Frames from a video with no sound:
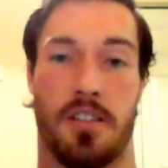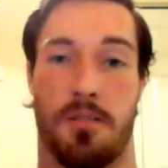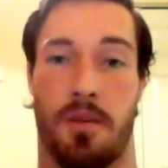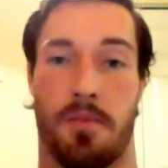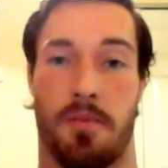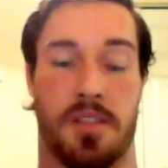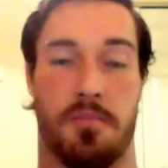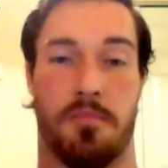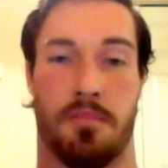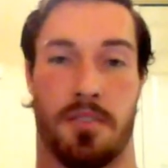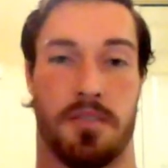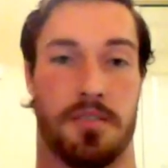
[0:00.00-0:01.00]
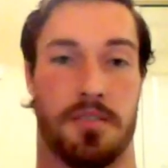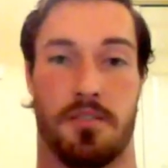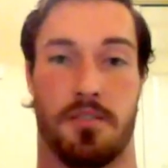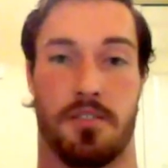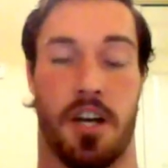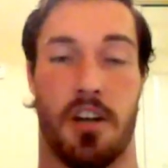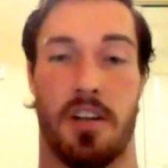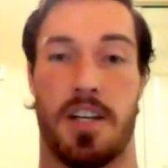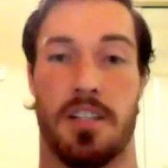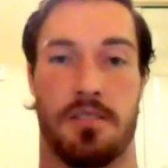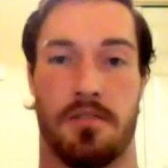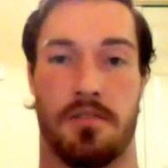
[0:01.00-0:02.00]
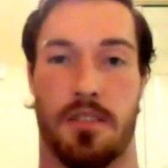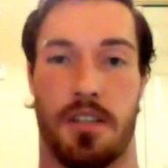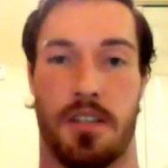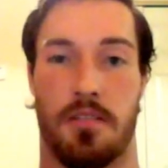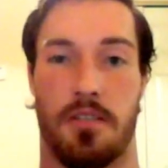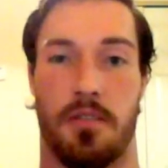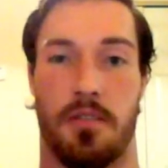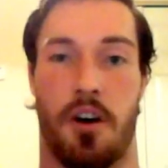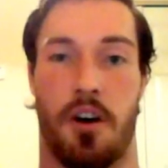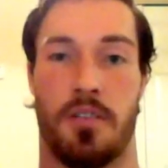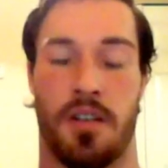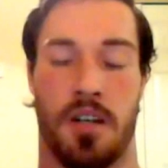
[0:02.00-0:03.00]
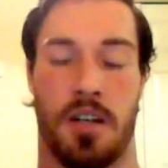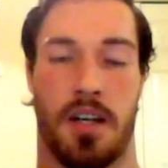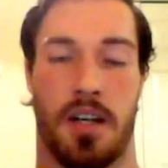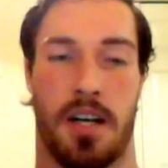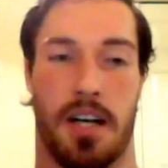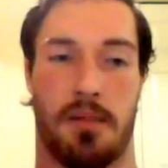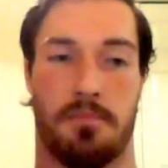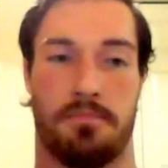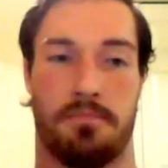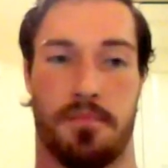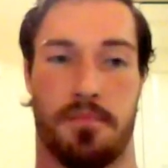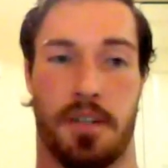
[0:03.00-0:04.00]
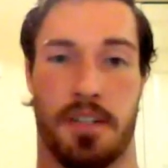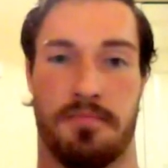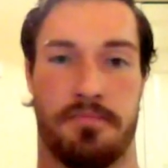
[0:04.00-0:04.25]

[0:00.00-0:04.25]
Some I mean, some could care less, you know, who you are, but.